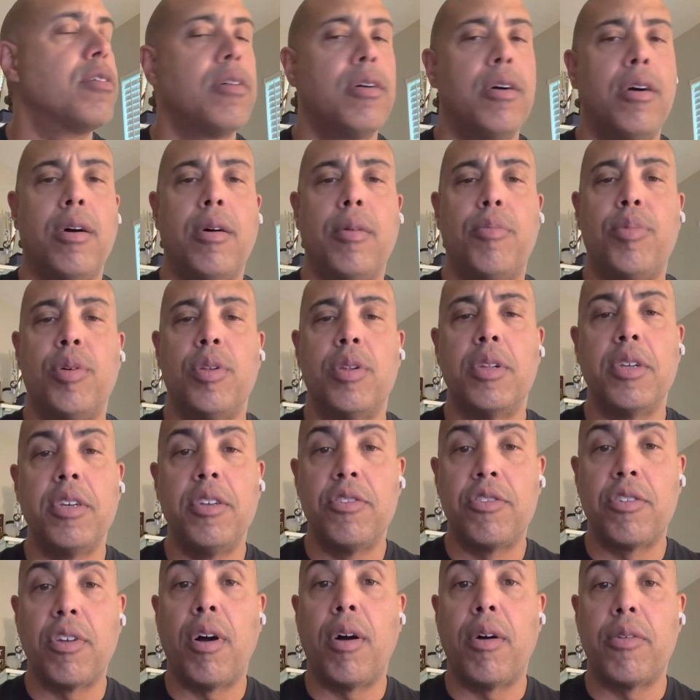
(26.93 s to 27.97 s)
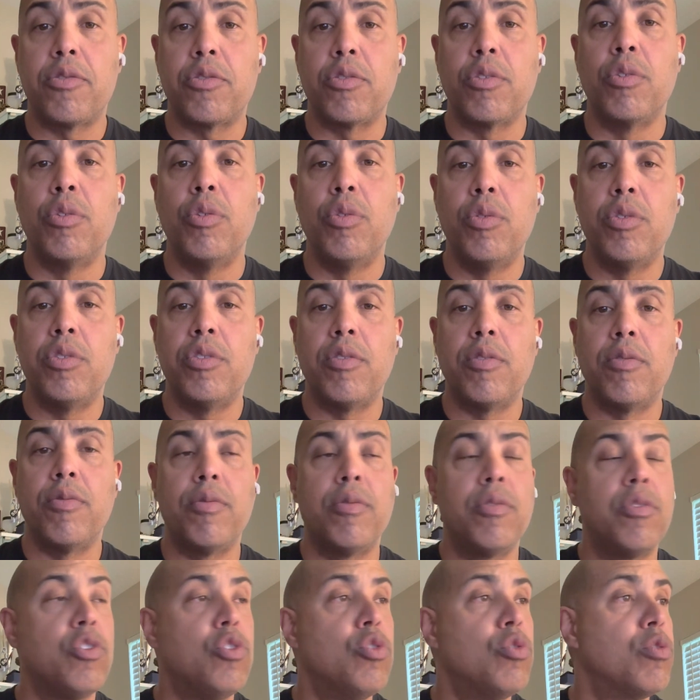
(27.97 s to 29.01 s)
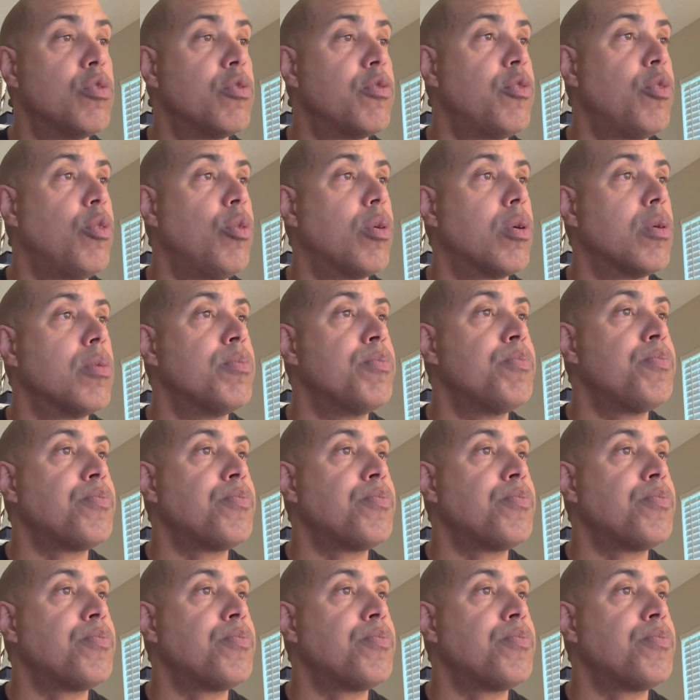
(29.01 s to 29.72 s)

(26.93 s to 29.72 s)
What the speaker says: a police officer who was in uniform